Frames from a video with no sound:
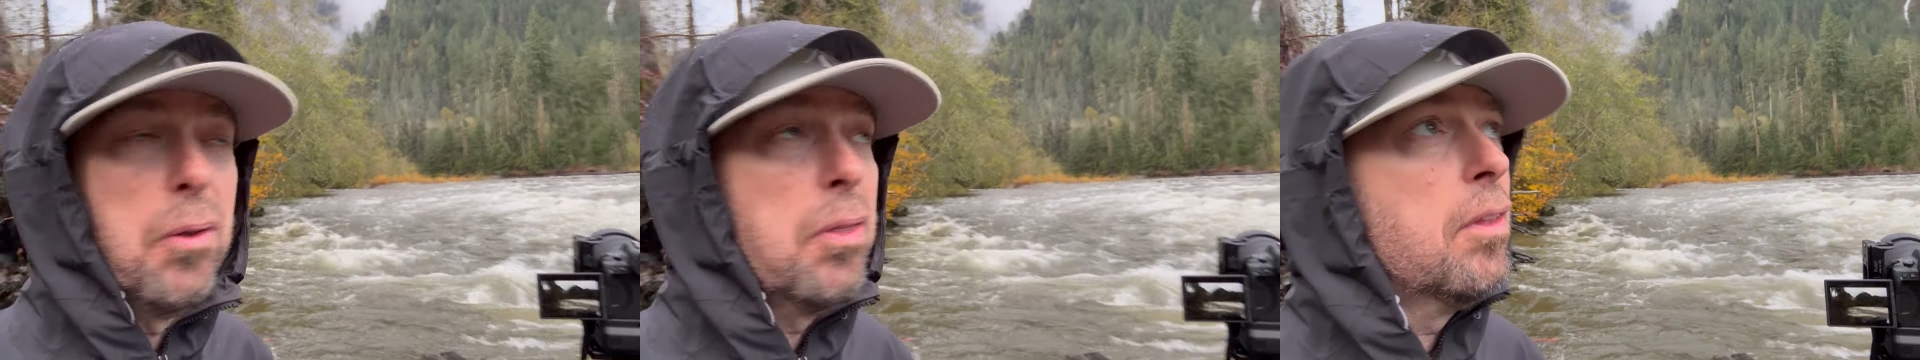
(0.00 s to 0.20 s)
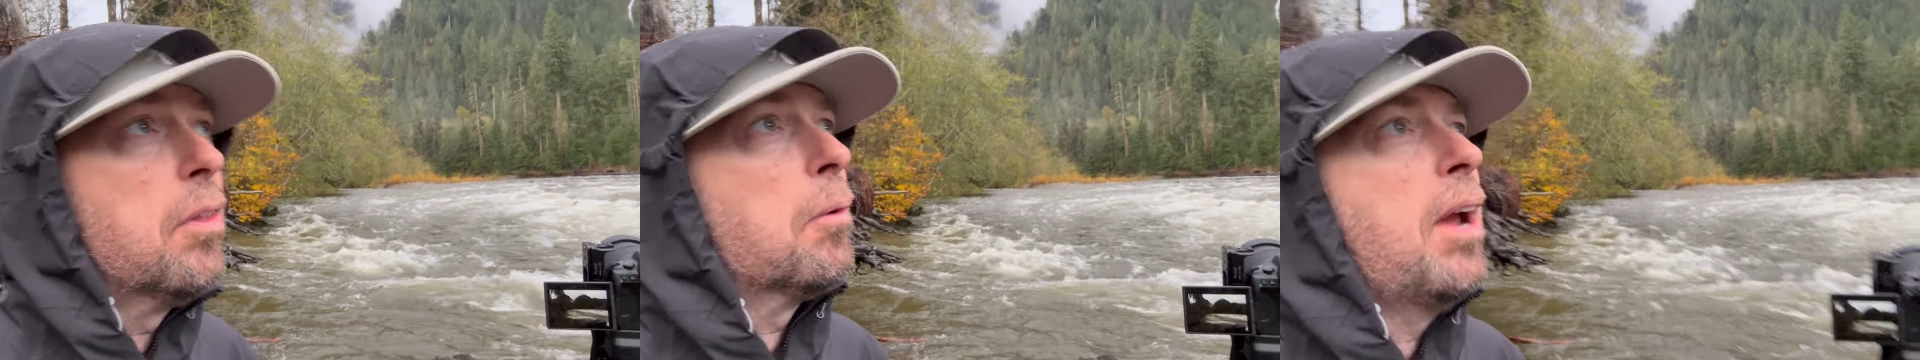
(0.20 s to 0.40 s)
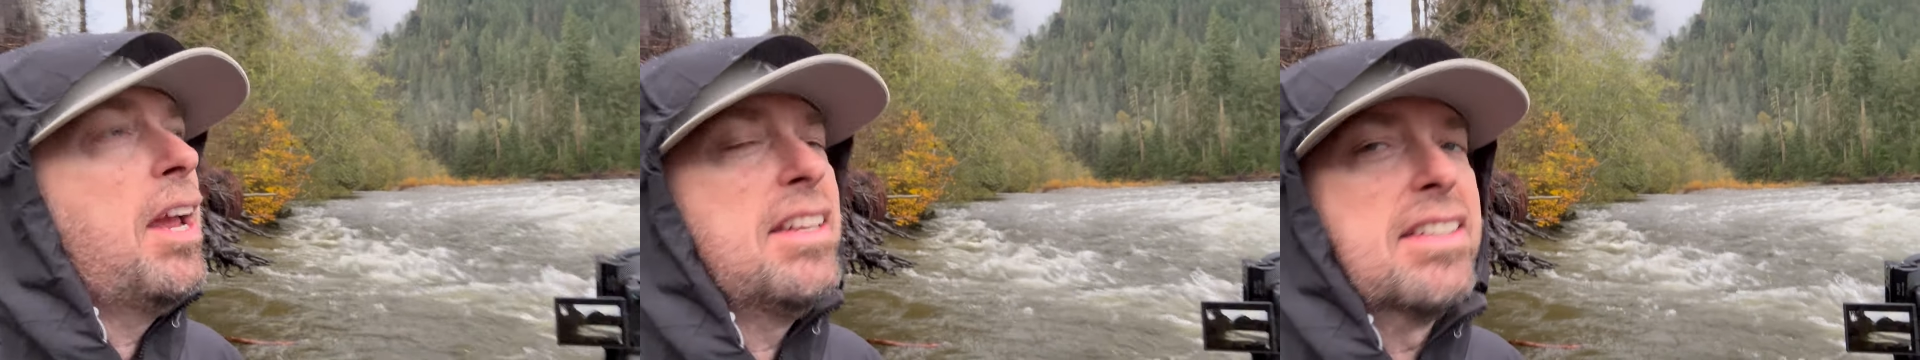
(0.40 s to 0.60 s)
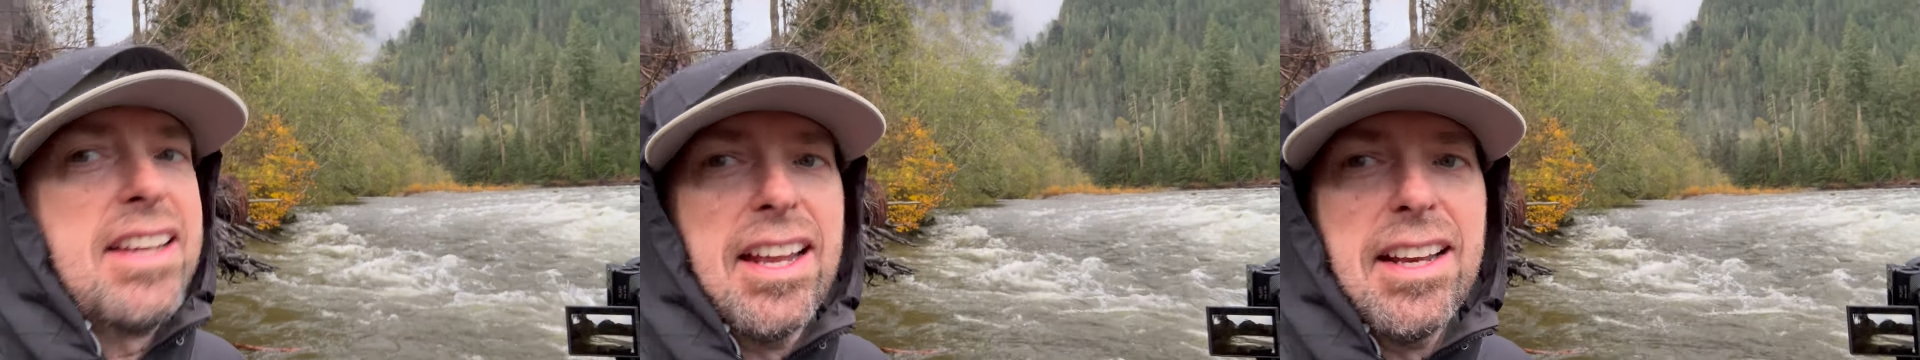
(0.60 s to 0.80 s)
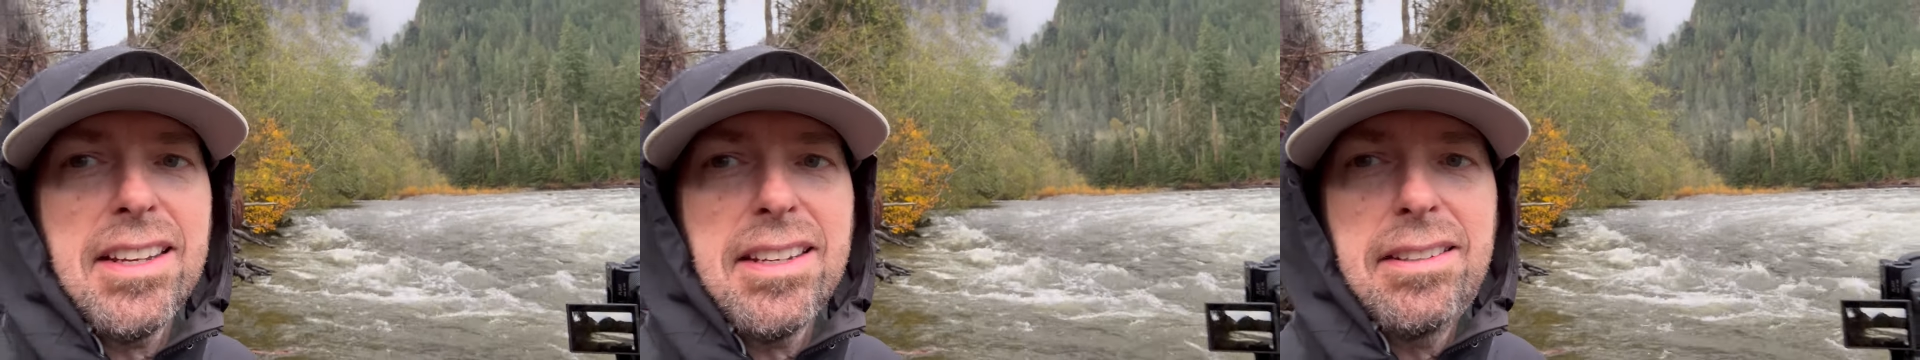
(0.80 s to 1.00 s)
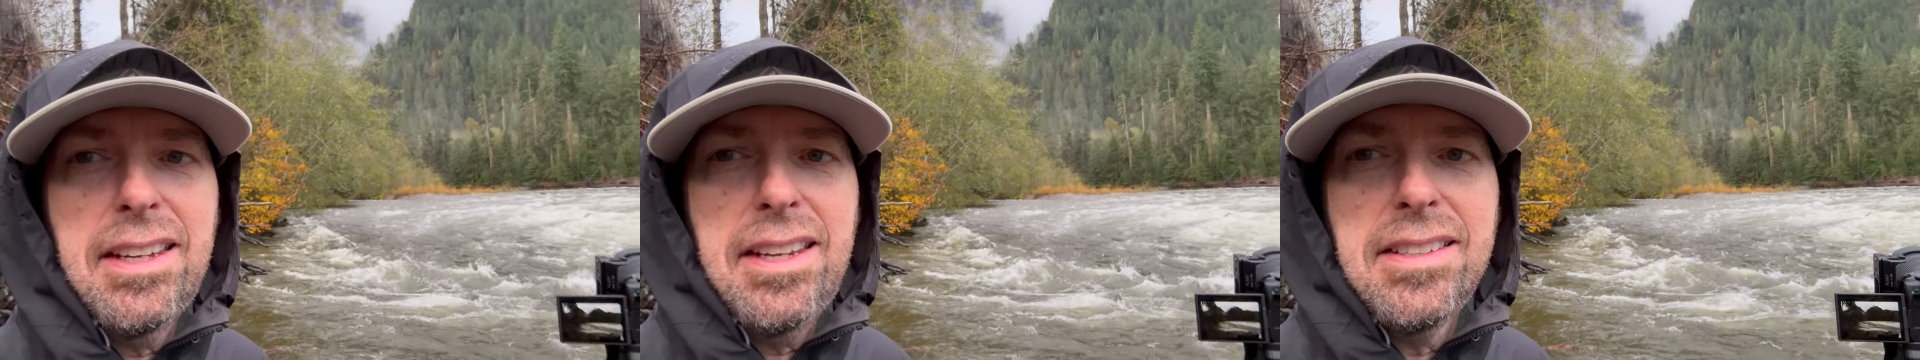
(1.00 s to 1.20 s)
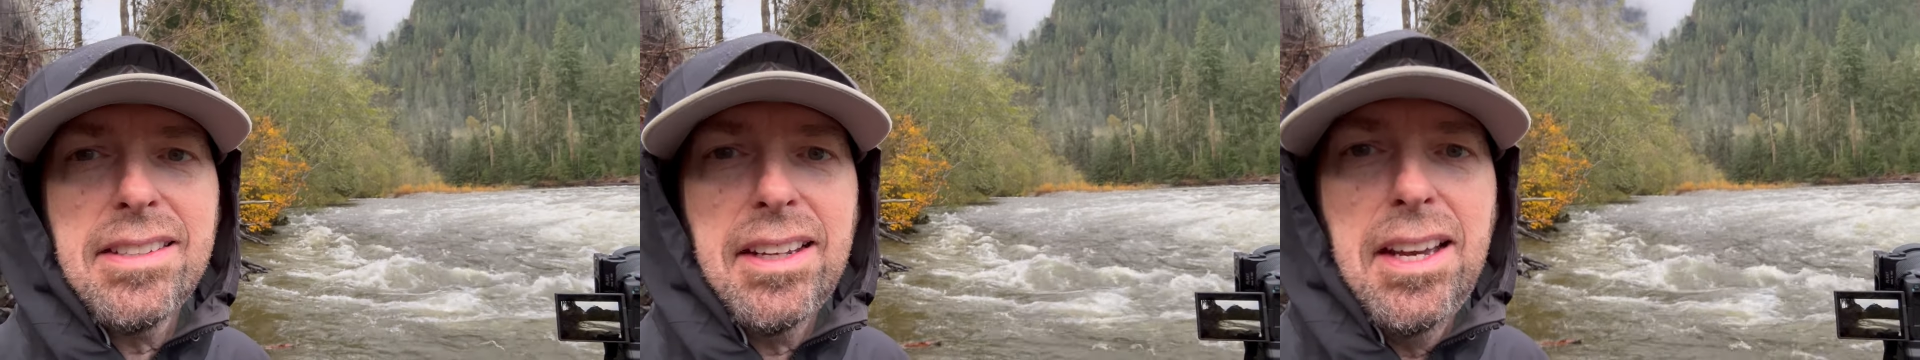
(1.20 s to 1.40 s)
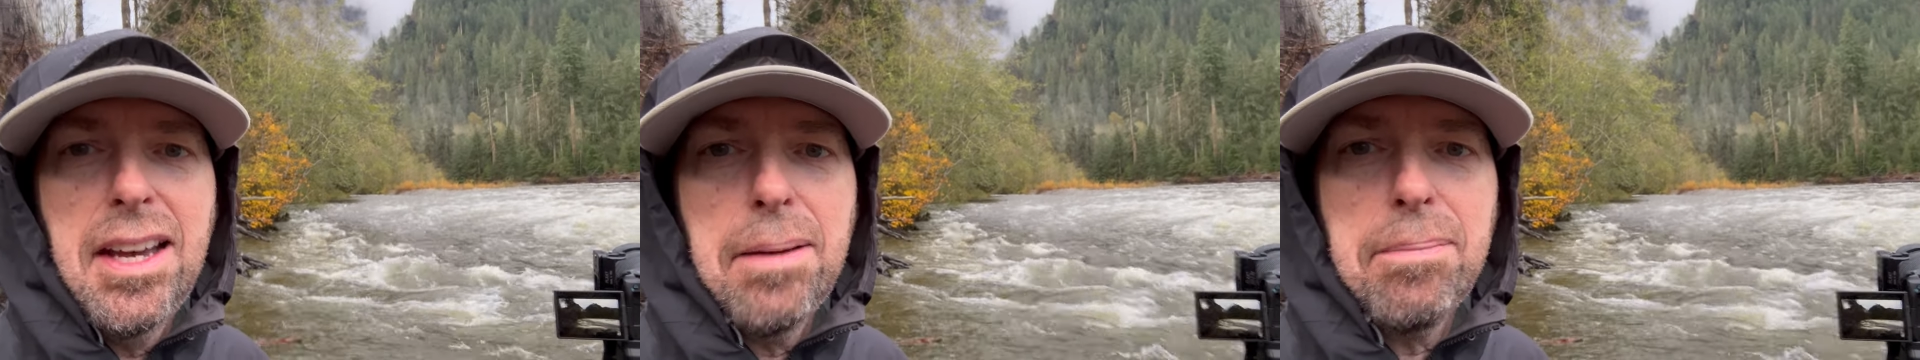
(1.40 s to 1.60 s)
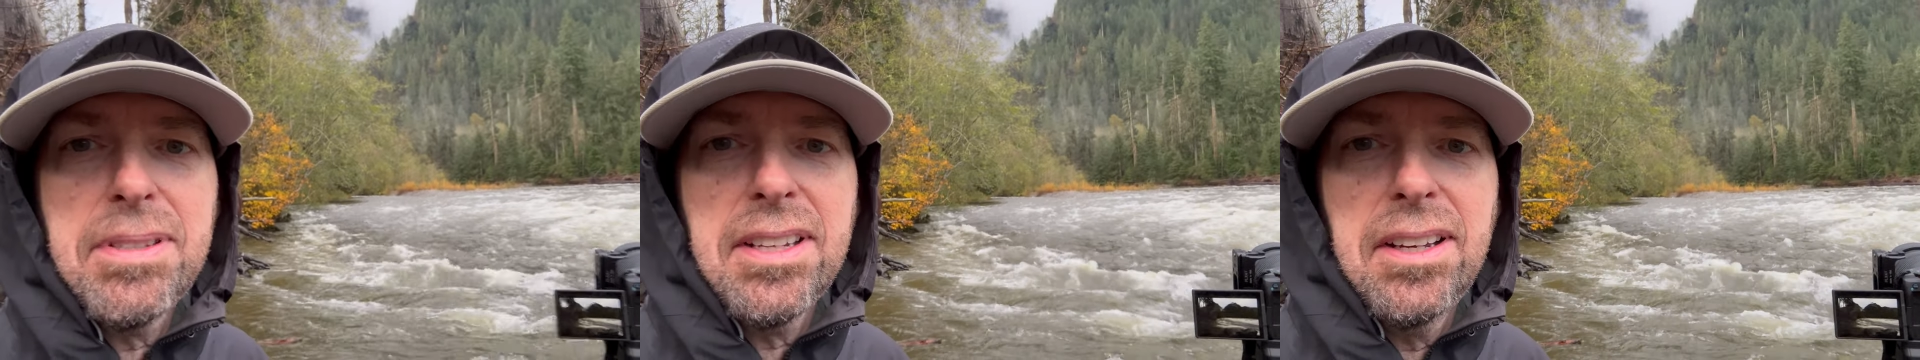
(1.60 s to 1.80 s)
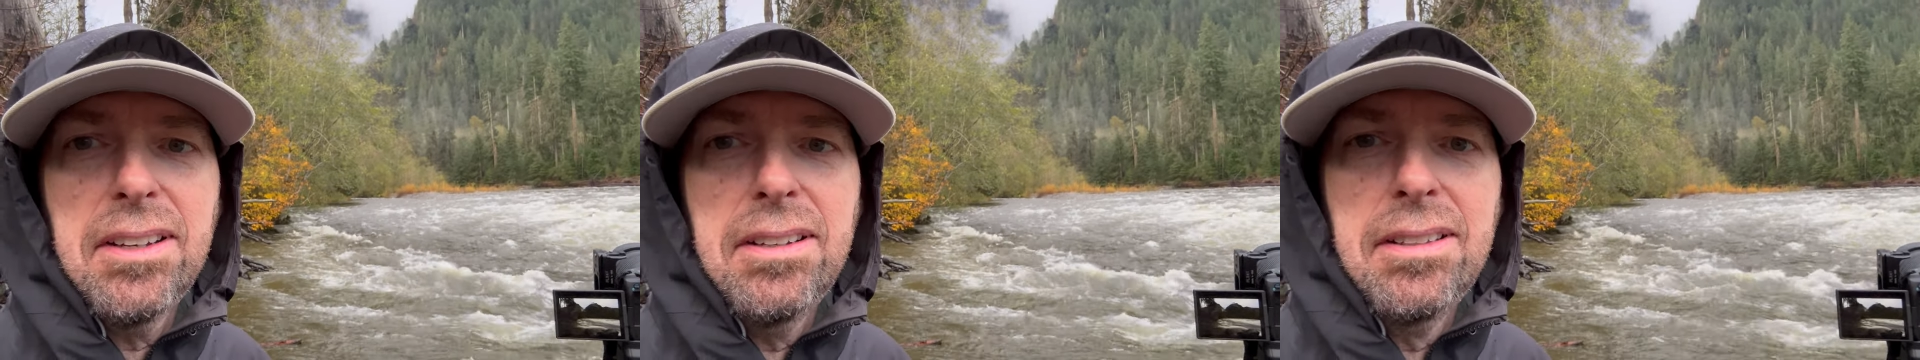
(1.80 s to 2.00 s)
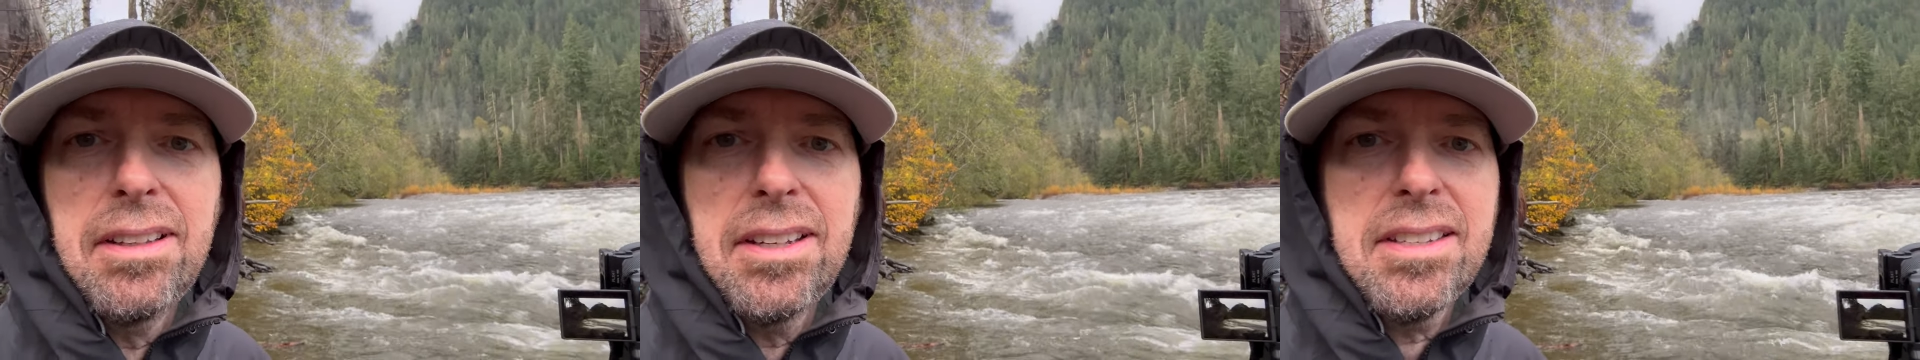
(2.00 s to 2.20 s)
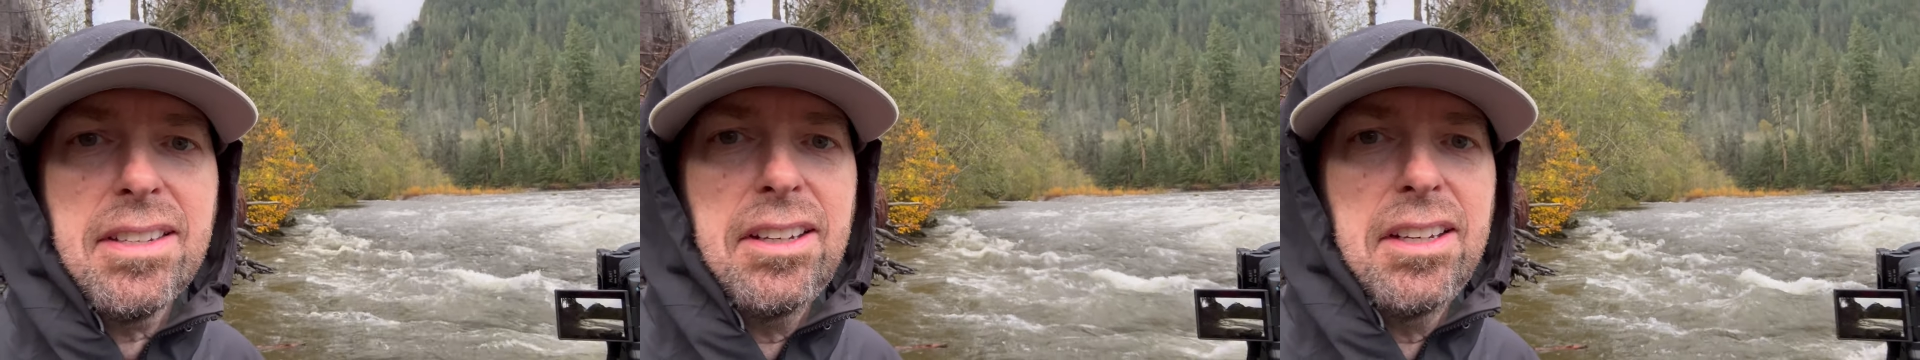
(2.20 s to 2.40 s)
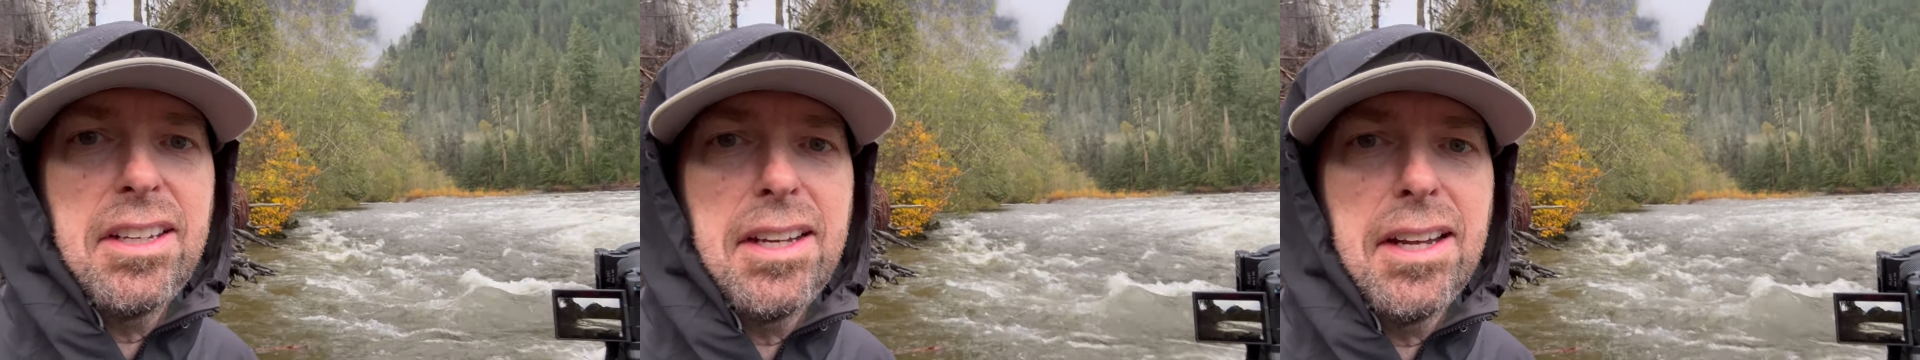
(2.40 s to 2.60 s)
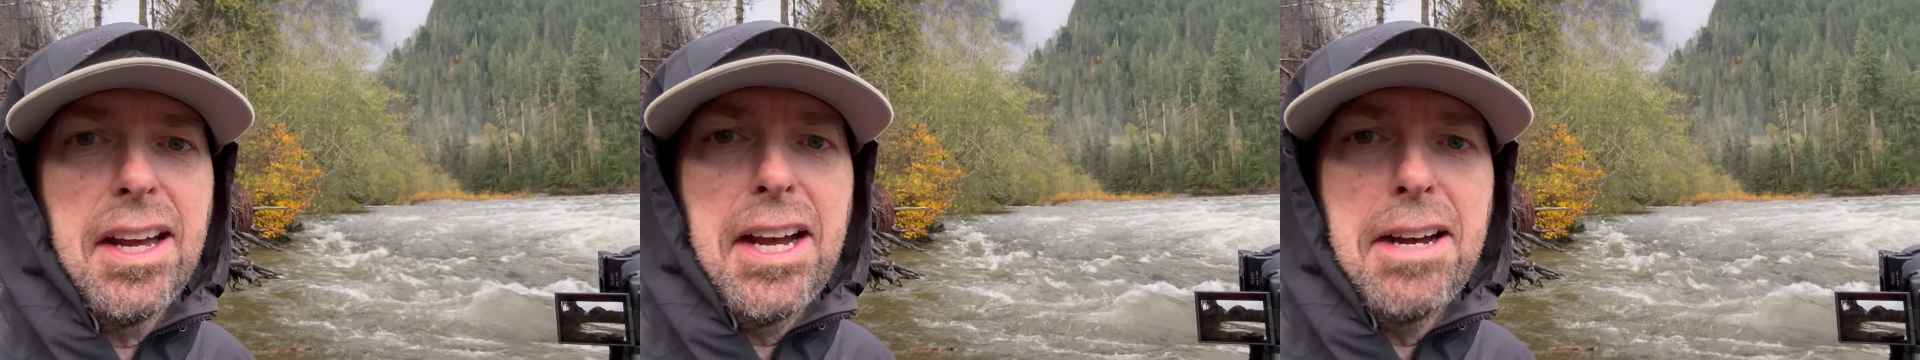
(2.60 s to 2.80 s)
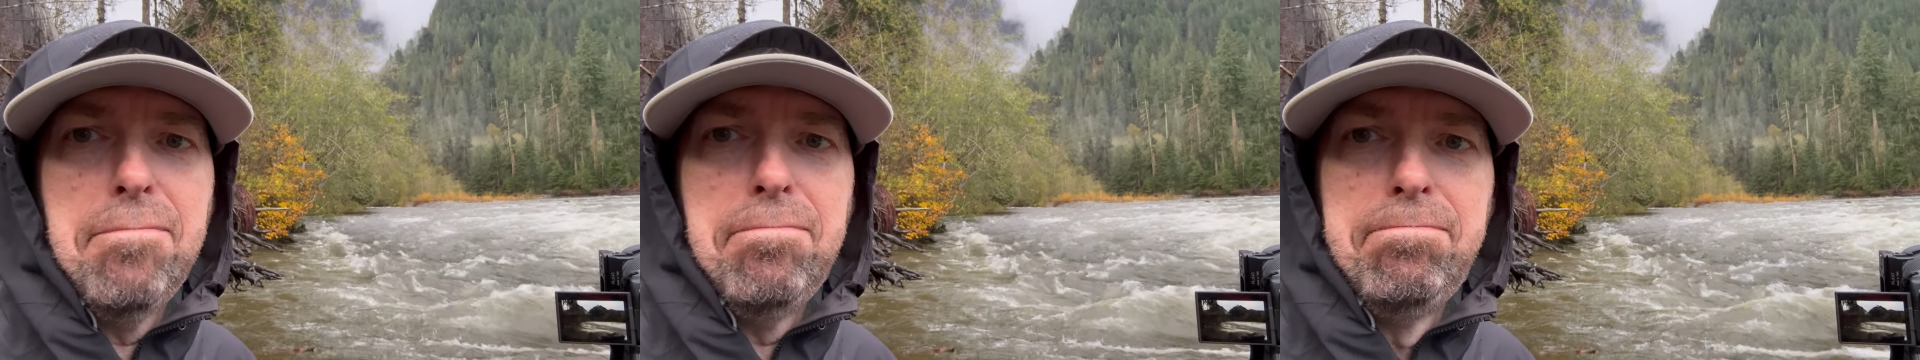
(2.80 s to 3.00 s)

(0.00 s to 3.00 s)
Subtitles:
the rain's kind of easing up, so that's good. I'll